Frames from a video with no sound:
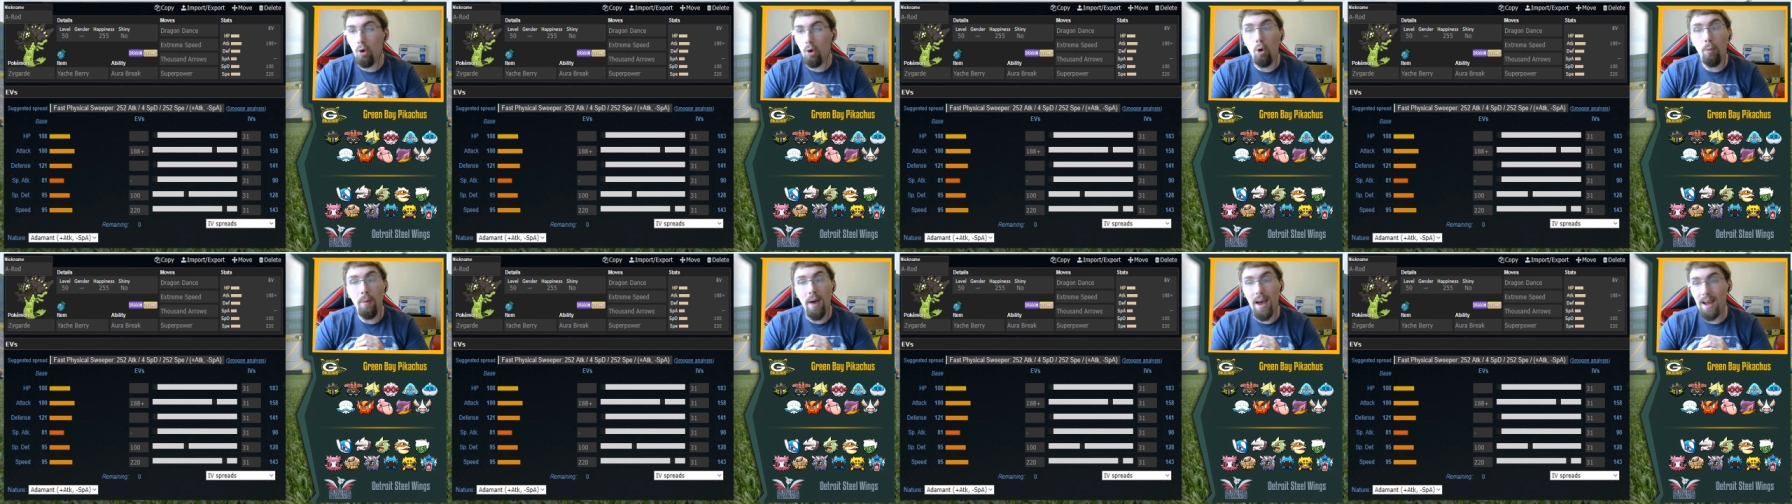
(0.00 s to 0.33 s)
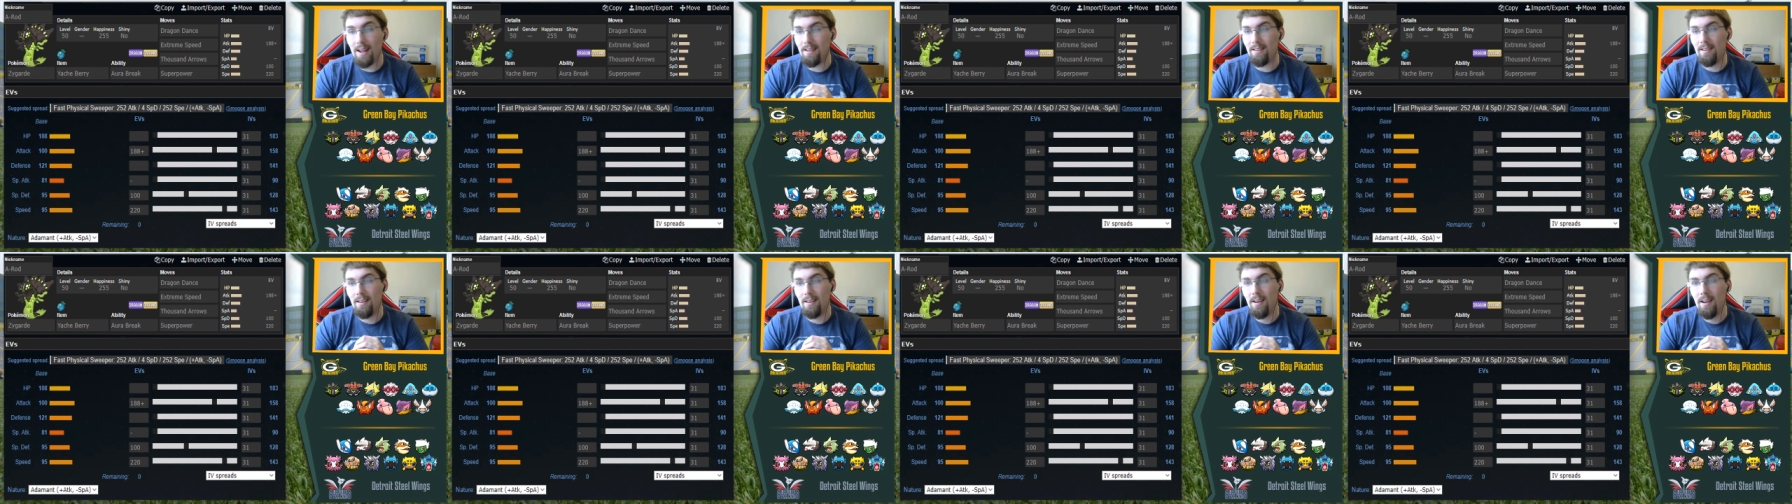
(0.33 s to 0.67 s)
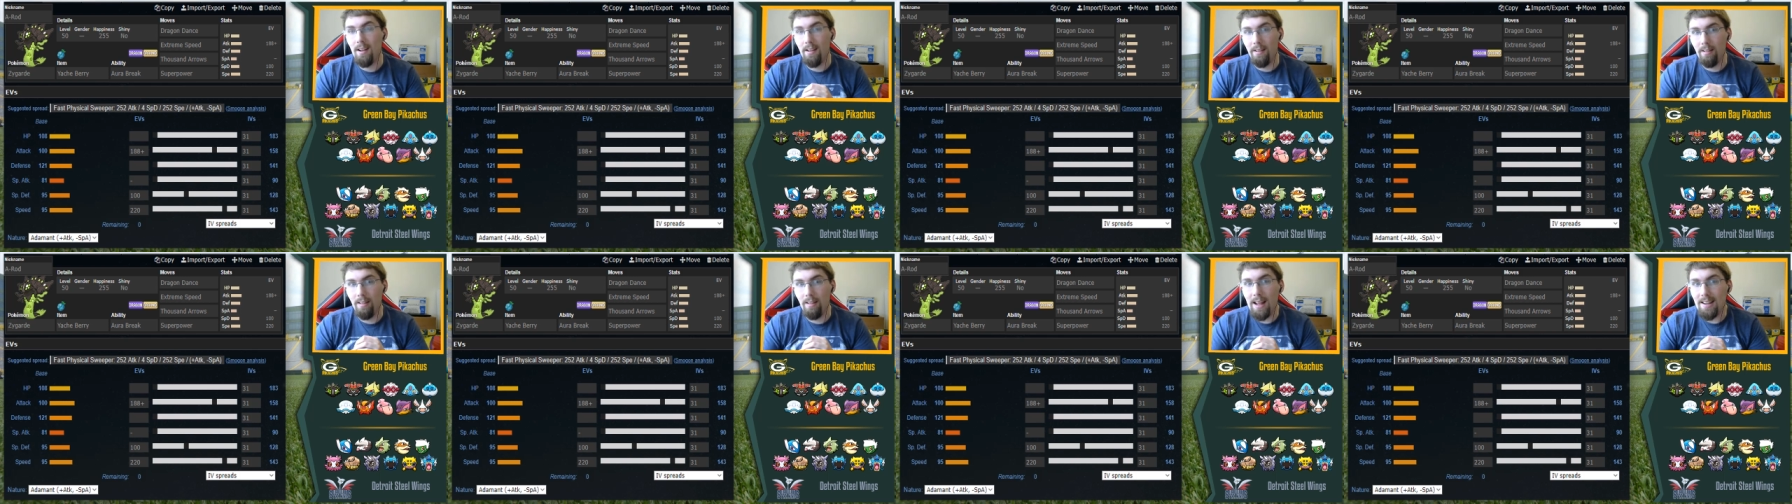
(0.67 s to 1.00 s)
Golbat
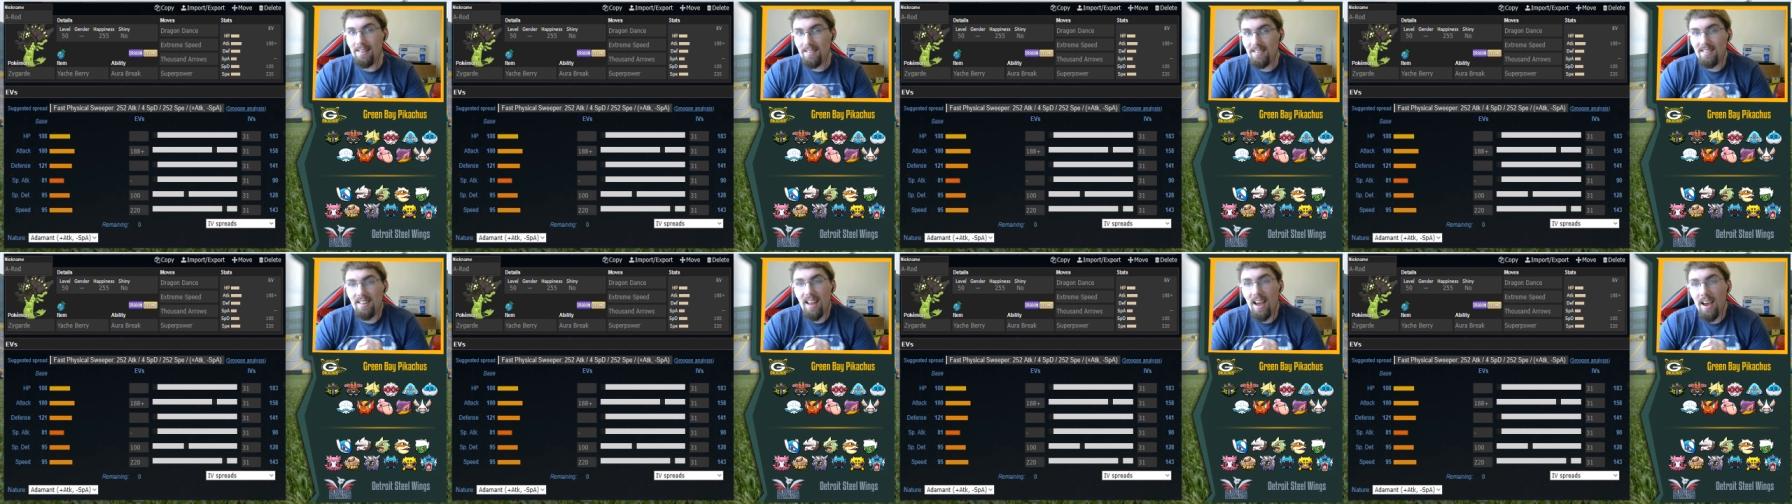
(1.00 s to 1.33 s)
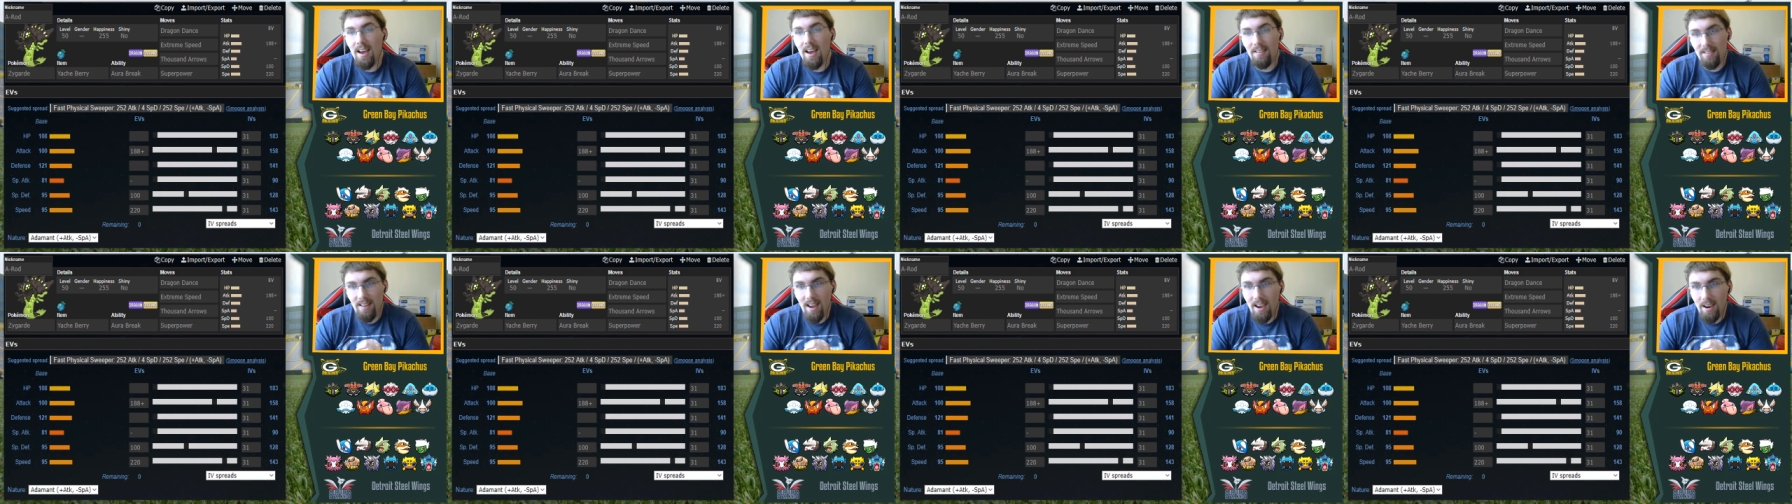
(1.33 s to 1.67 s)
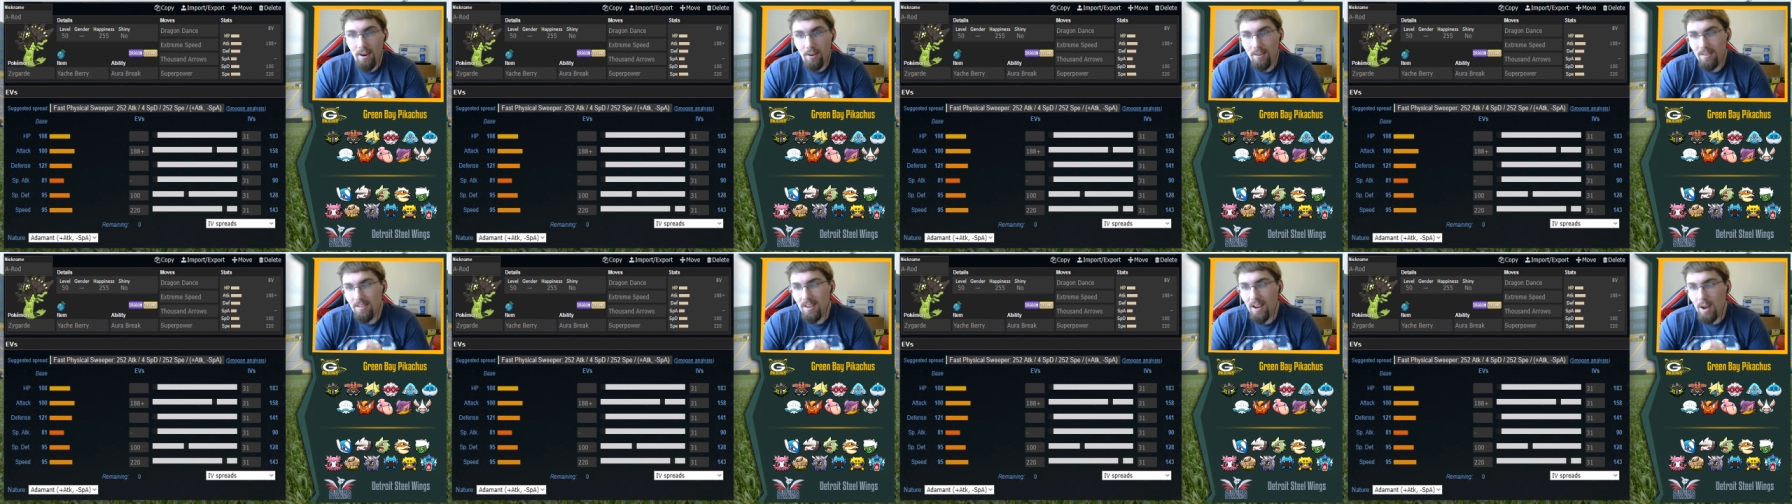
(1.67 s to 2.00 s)
lets
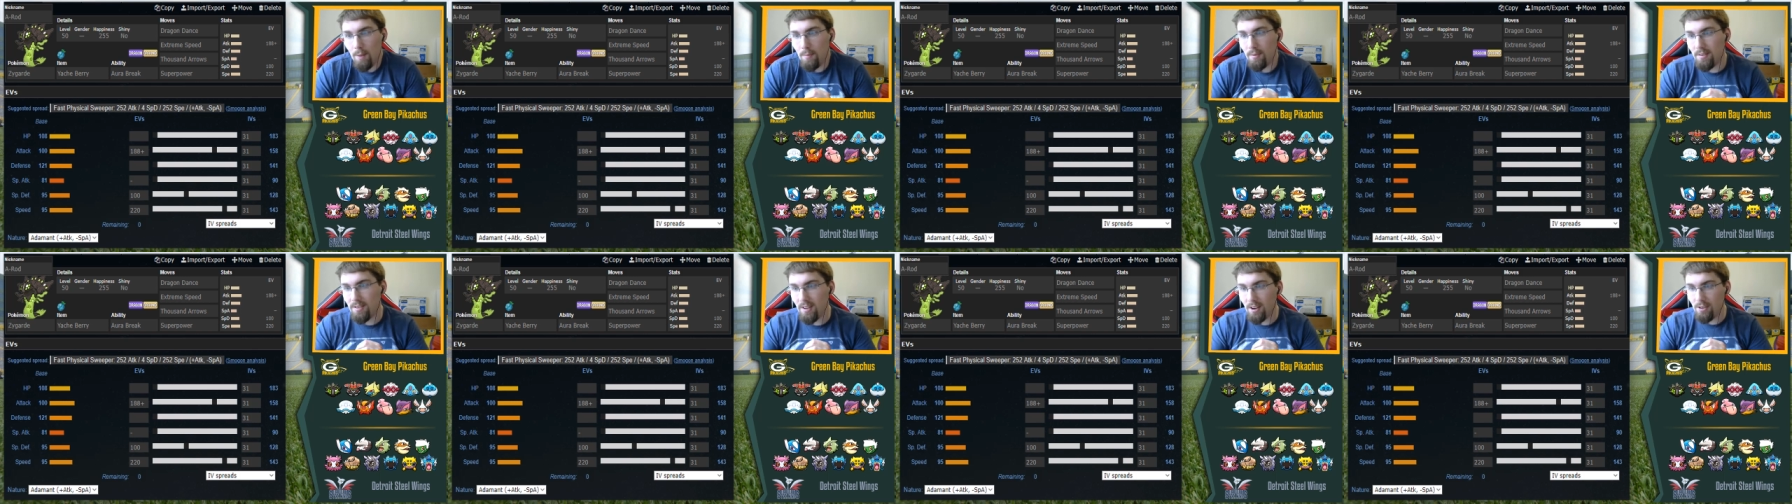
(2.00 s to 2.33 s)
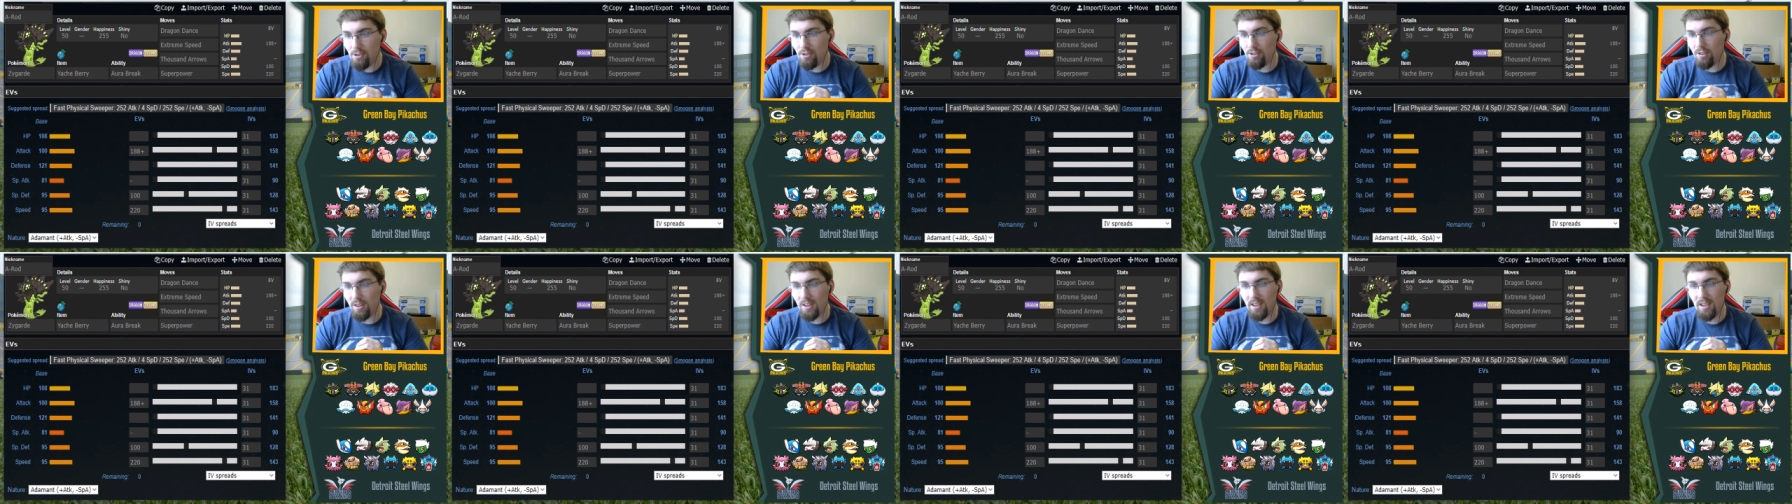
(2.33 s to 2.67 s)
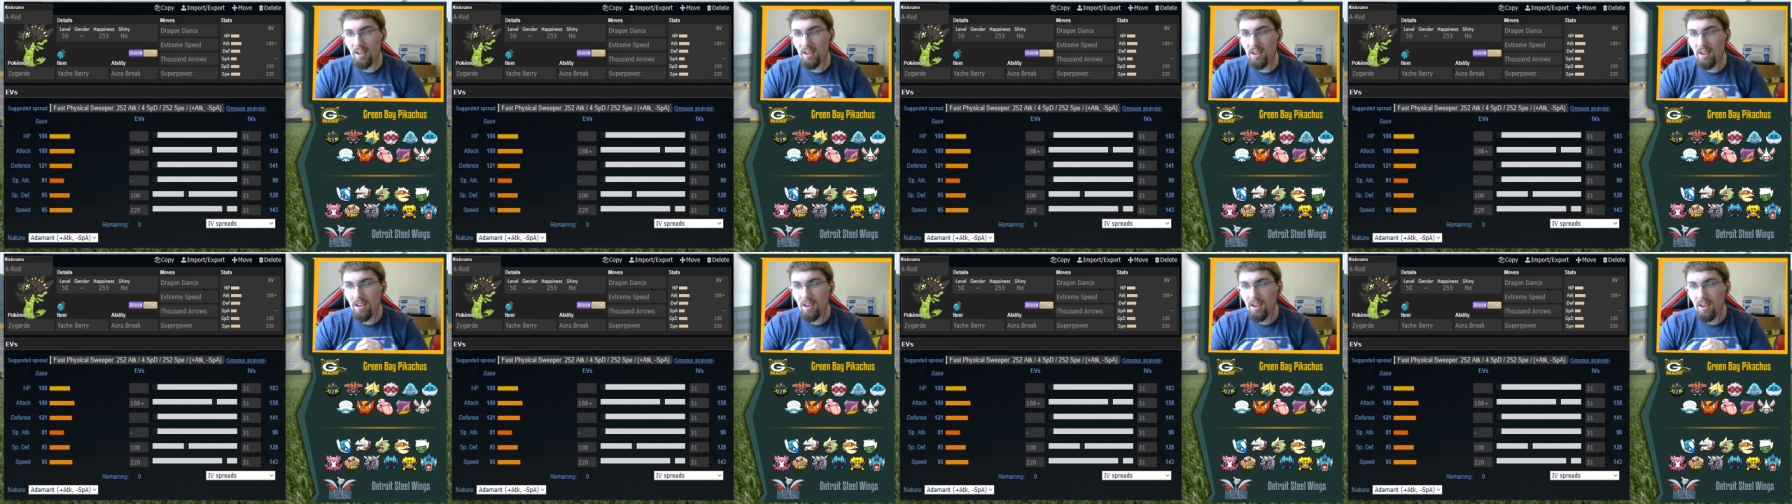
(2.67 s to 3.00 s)
Zygarde set up, essentially.